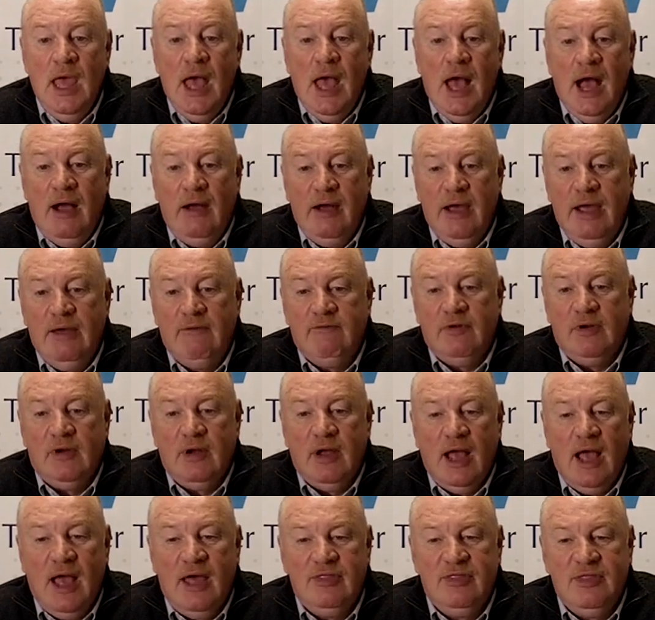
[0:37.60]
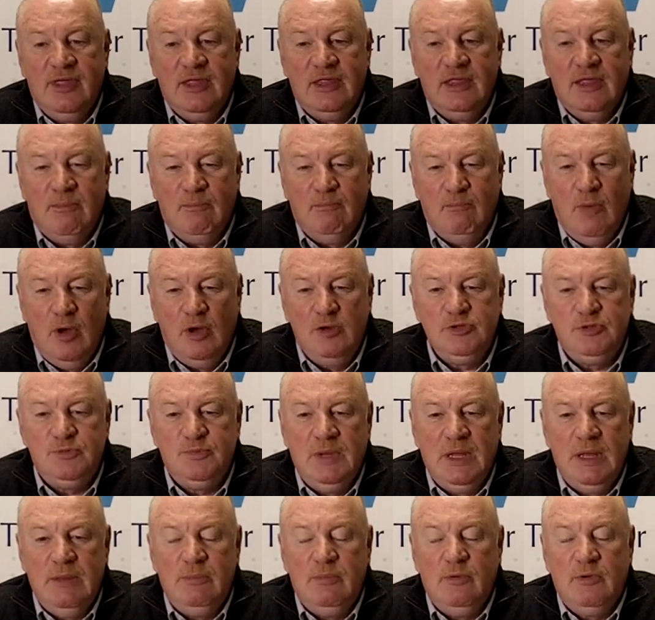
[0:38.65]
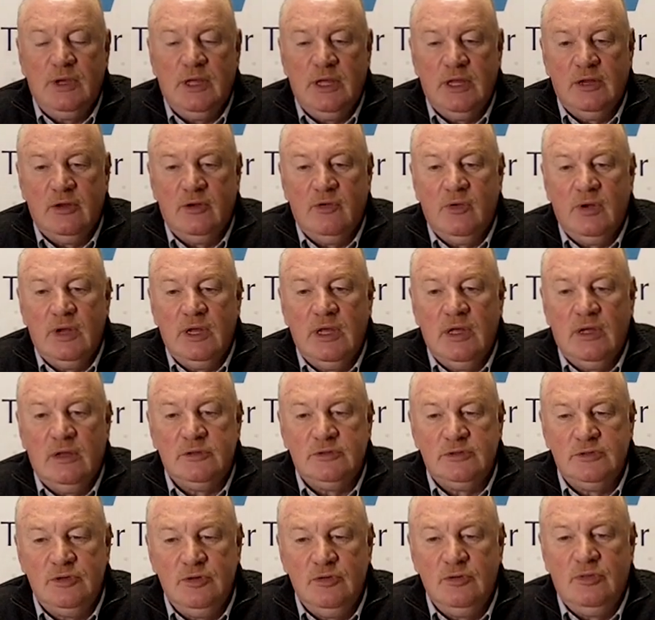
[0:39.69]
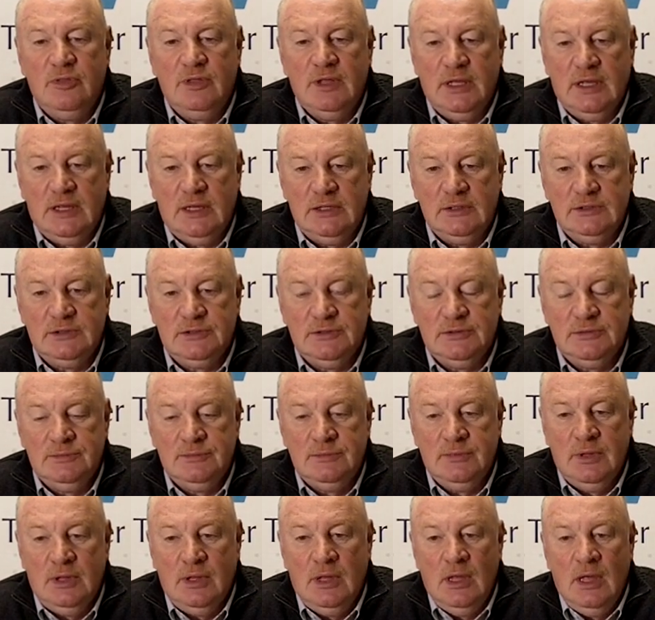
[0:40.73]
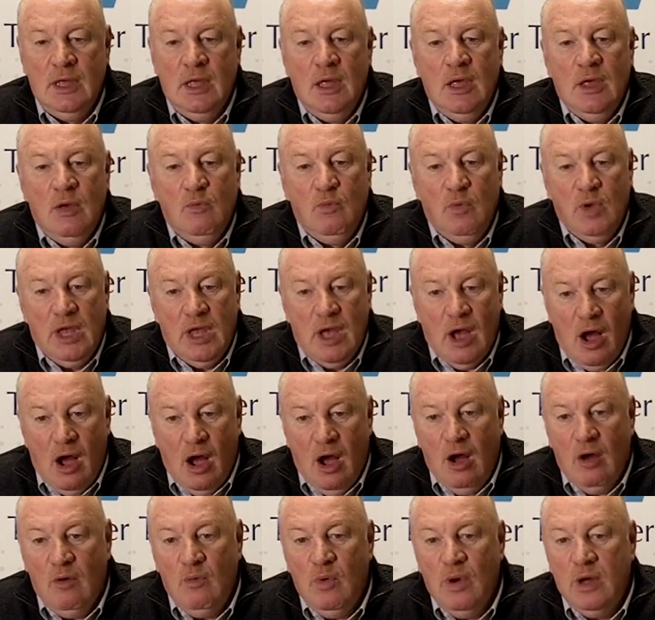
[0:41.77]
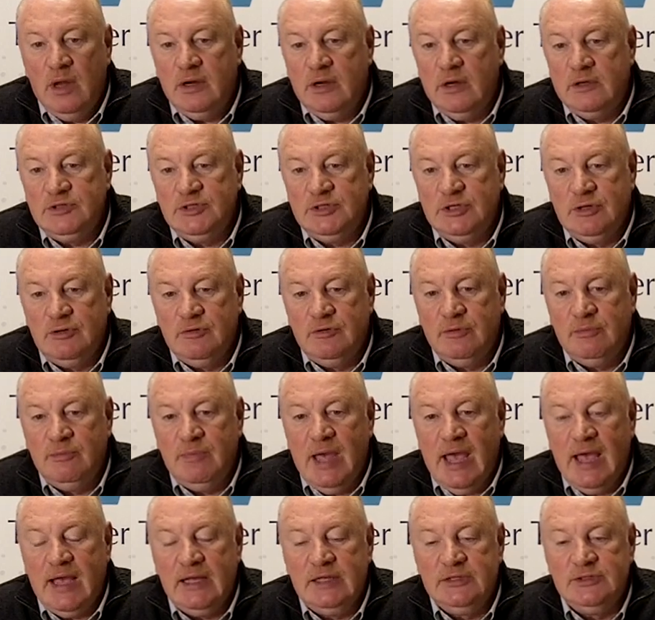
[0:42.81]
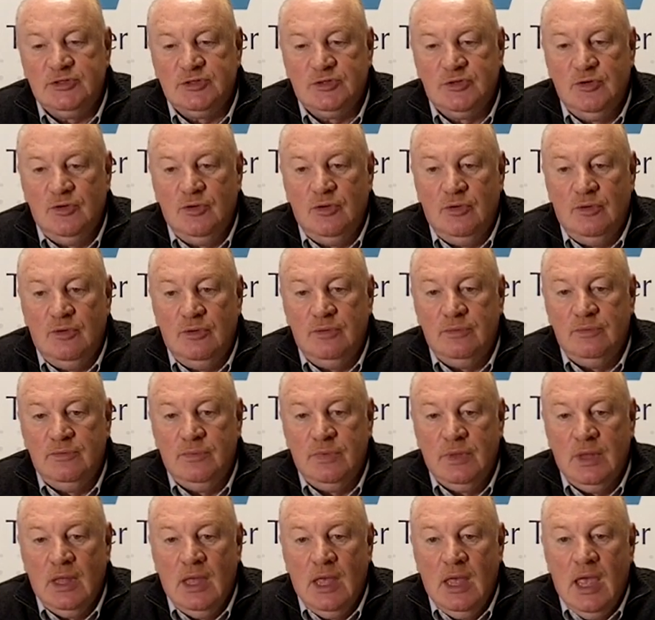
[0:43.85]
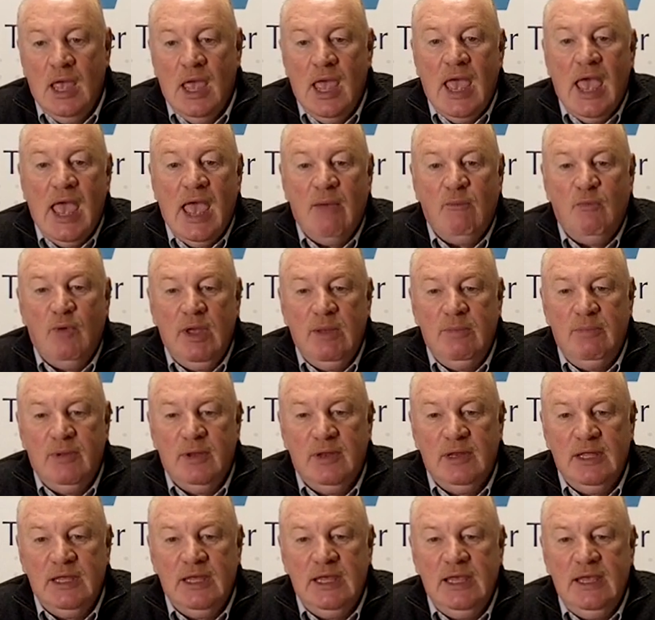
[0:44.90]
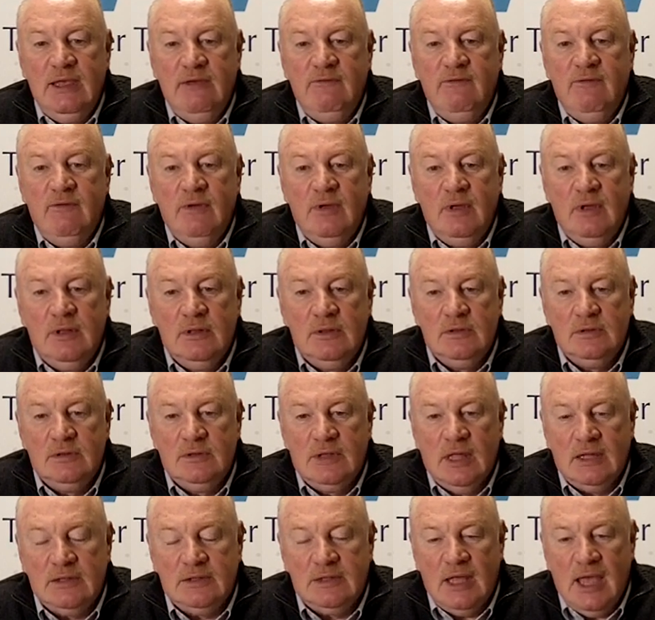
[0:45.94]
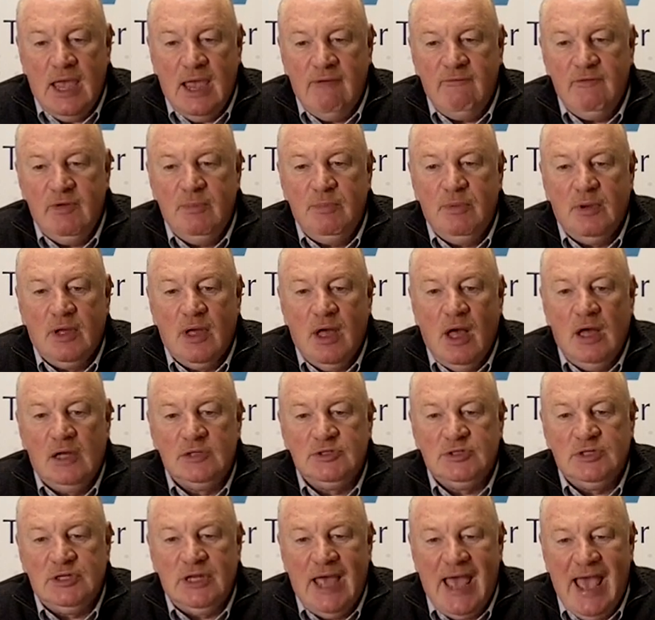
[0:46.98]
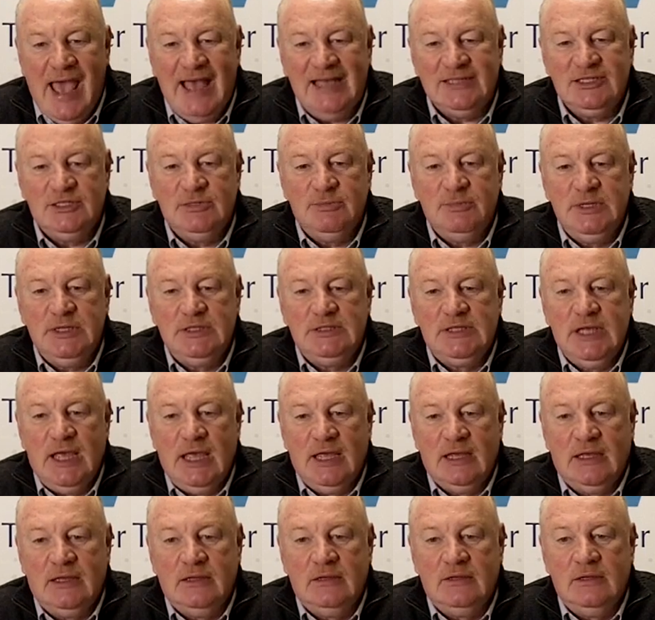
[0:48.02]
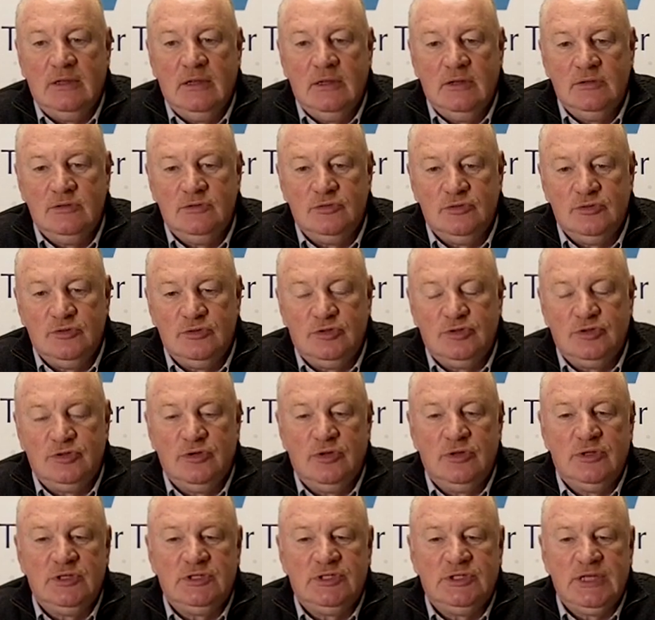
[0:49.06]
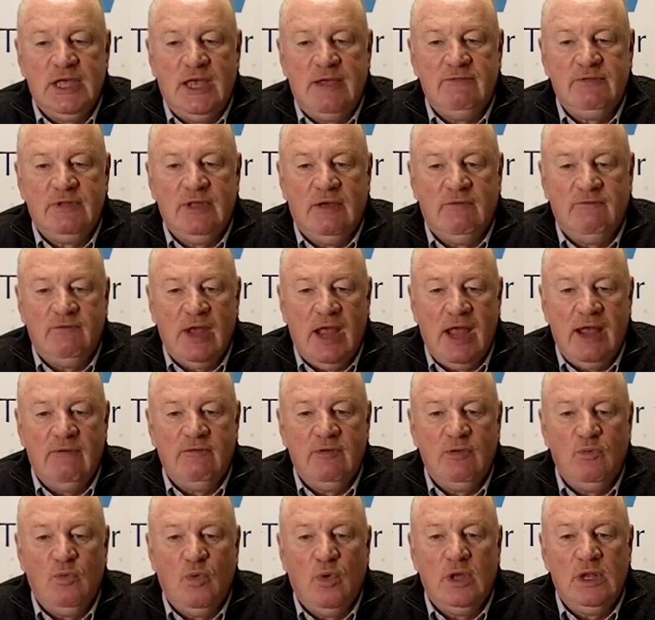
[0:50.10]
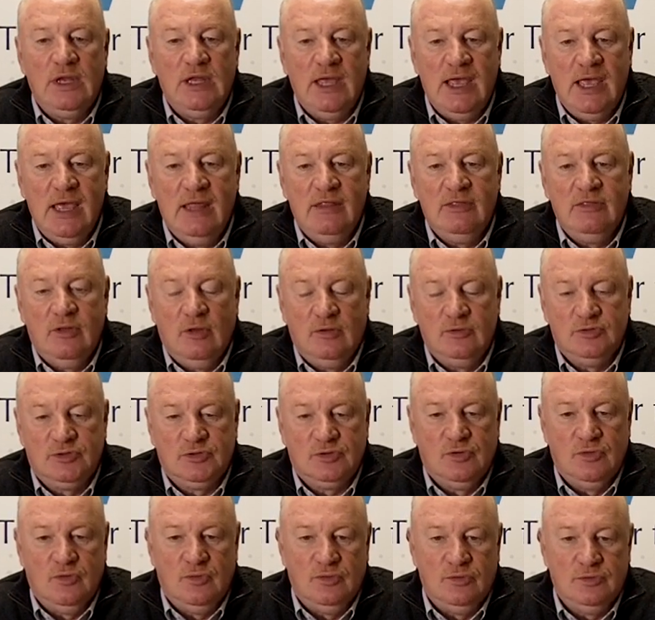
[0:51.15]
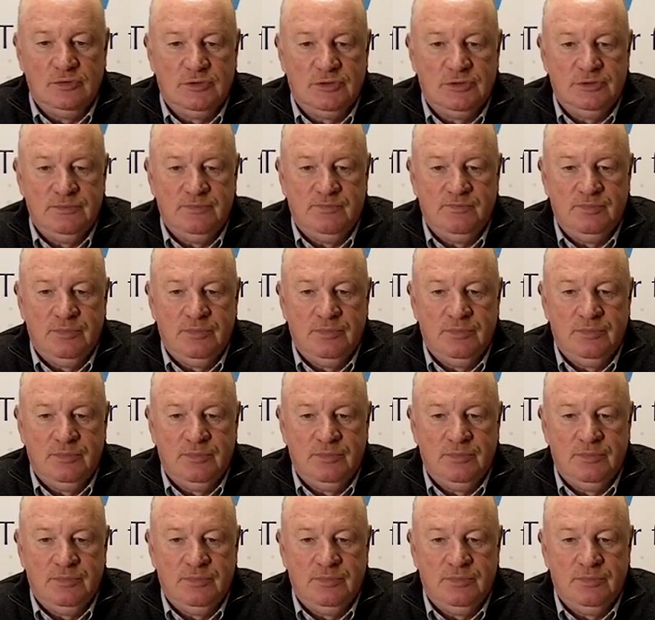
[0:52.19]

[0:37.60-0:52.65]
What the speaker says: However, I think that most people can agree on two things. We all want our children back in school, and we believe that every precaution has to be taken to ensure the safety of everyone in those schools.